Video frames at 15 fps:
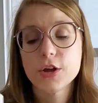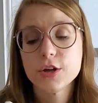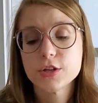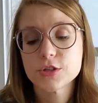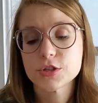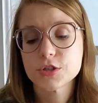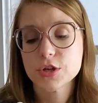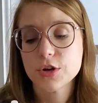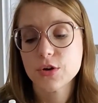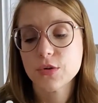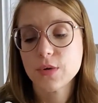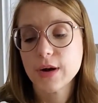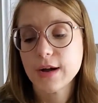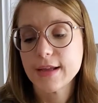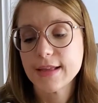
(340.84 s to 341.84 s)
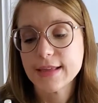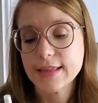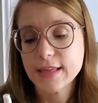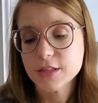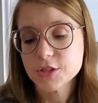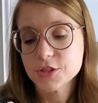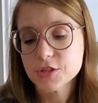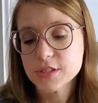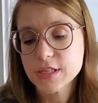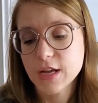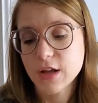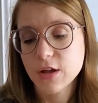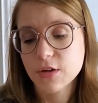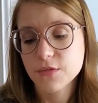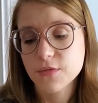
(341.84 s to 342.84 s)
So get
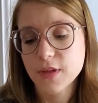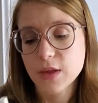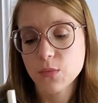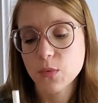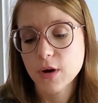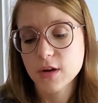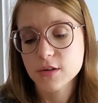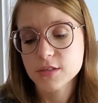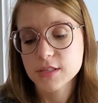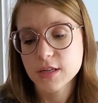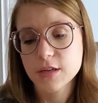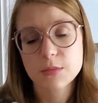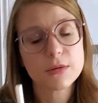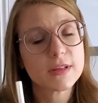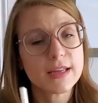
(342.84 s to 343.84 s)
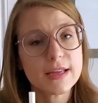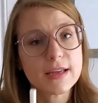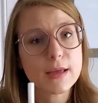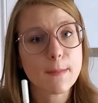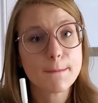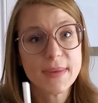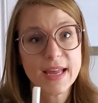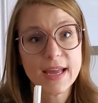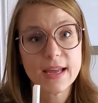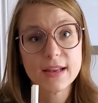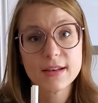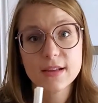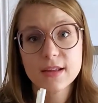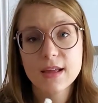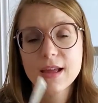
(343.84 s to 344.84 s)
yourself a water-soluble ink
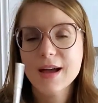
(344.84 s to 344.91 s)
pen.